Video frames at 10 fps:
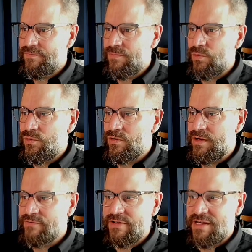or
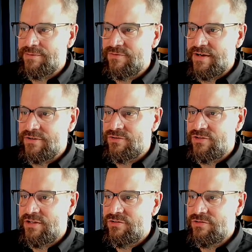every time a value
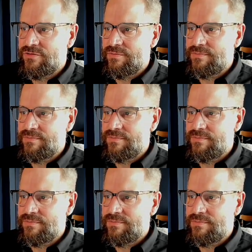changes.